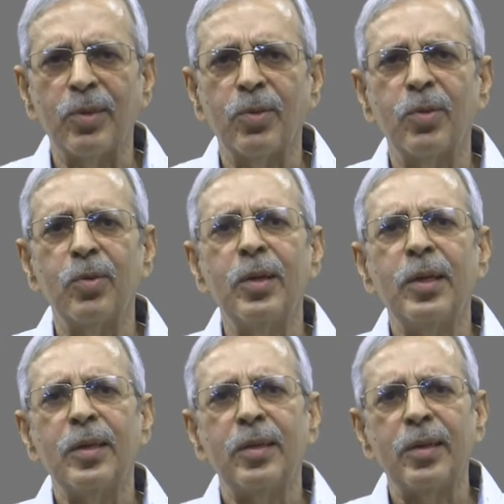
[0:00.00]
So
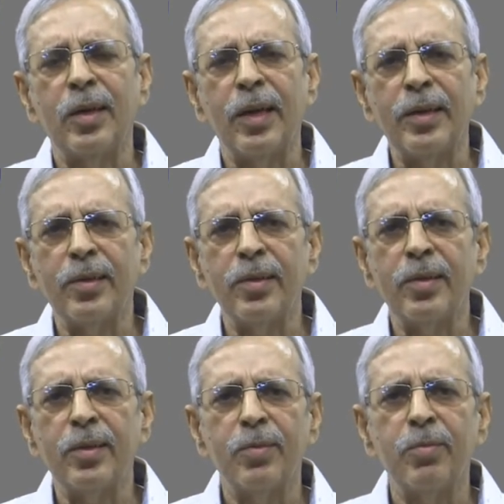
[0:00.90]
the
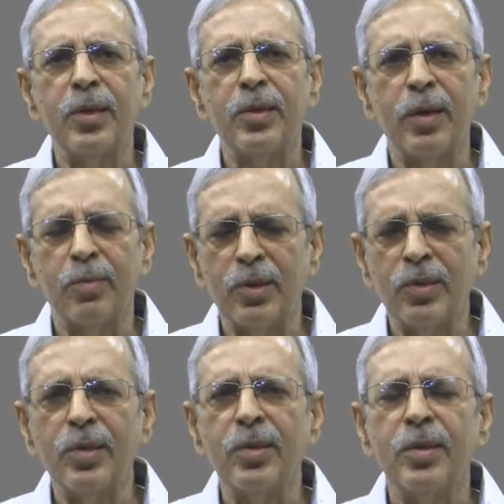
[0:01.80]
enlightenment
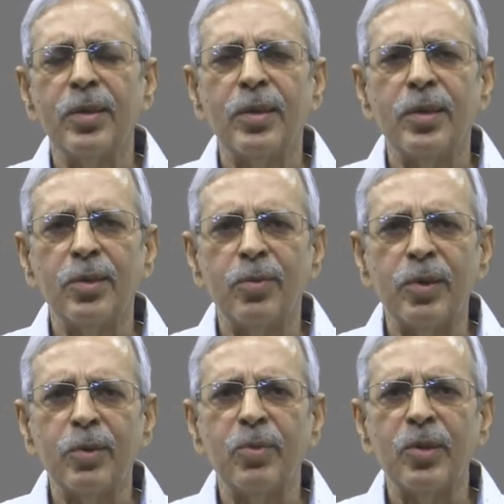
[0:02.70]
dimension is
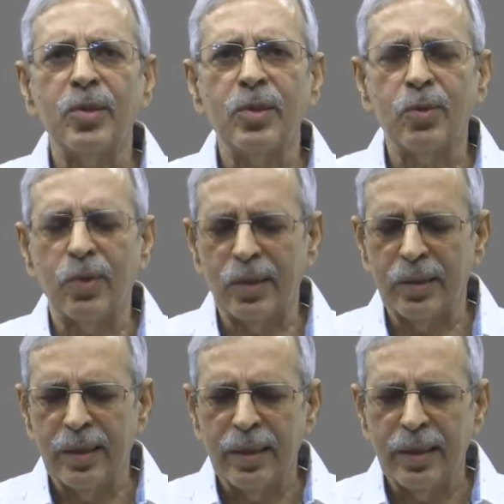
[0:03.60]
very much required.